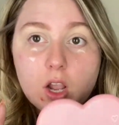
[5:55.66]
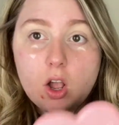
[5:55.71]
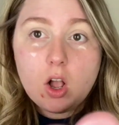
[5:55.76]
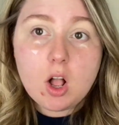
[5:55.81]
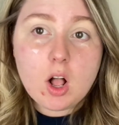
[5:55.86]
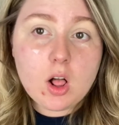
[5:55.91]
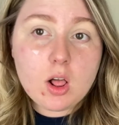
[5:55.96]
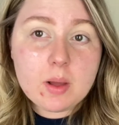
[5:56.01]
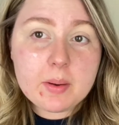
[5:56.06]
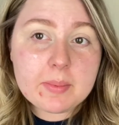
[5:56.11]

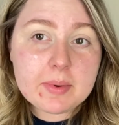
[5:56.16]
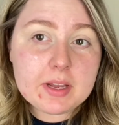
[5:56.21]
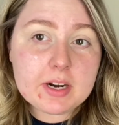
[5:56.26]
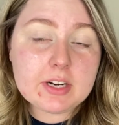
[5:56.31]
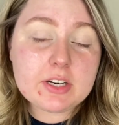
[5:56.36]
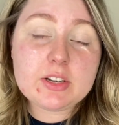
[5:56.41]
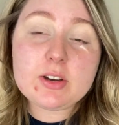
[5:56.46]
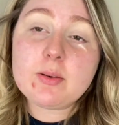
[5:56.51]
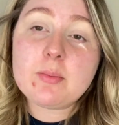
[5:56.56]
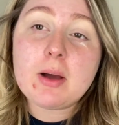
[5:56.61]
All I'm gonna
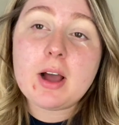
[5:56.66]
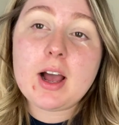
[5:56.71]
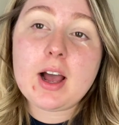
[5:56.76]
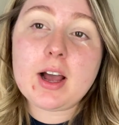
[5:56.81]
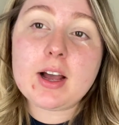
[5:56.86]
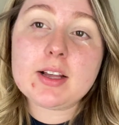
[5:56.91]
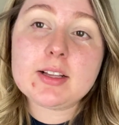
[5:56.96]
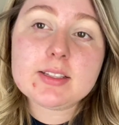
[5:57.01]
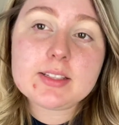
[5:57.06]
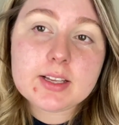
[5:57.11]
do on my
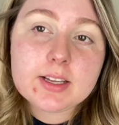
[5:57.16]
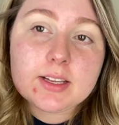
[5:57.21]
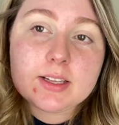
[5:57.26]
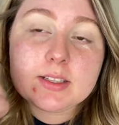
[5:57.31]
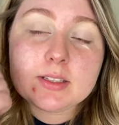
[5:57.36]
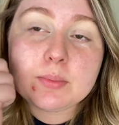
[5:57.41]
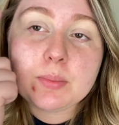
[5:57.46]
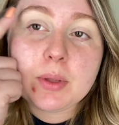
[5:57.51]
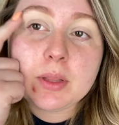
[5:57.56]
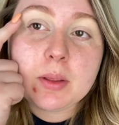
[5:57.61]
eyes
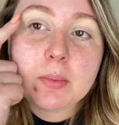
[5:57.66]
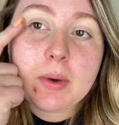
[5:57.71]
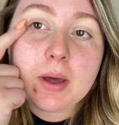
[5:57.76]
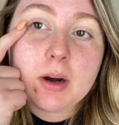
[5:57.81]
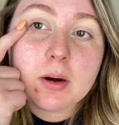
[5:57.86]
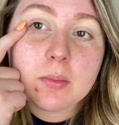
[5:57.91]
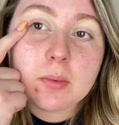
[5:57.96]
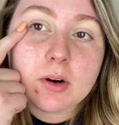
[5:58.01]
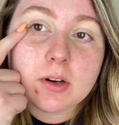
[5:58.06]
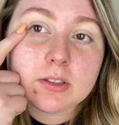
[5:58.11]
is put the
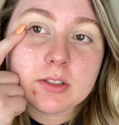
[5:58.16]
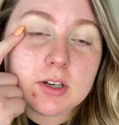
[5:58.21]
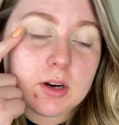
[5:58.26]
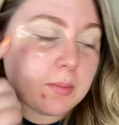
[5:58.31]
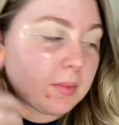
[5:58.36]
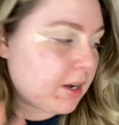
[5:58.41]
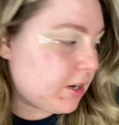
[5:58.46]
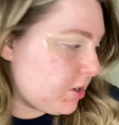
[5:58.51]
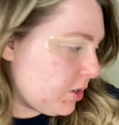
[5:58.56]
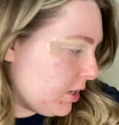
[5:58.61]
butter bronzer on
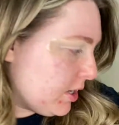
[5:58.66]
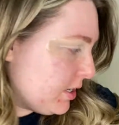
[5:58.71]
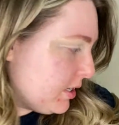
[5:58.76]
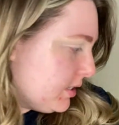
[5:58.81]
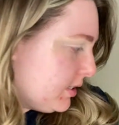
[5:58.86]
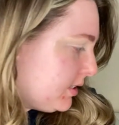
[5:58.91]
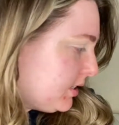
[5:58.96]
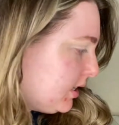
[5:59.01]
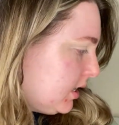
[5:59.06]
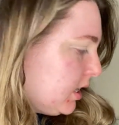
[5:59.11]
my crease,